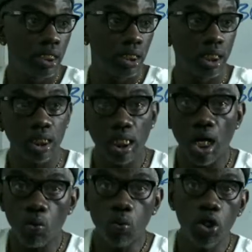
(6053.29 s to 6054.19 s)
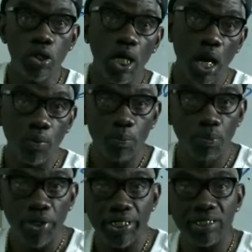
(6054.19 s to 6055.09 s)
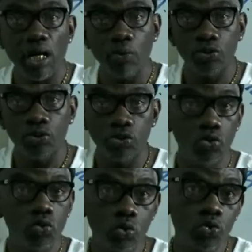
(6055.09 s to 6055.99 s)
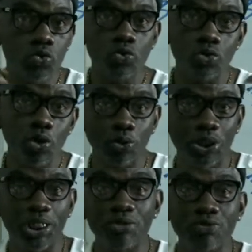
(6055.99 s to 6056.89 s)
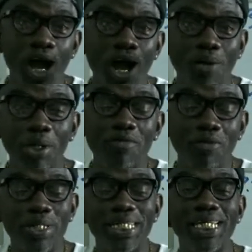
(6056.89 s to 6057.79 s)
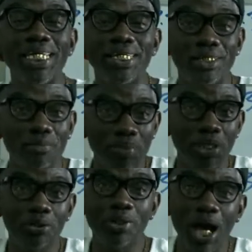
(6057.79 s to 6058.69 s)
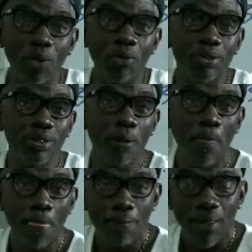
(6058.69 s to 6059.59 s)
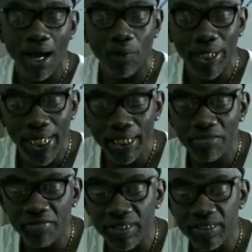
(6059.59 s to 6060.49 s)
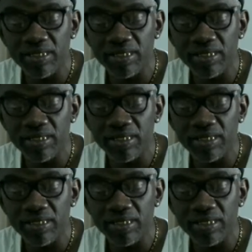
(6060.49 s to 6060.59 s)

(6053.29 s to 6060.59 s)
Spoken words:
Getting our wood, our bricks, our tools, you know, sheetrock, whatever we need to build our edifice.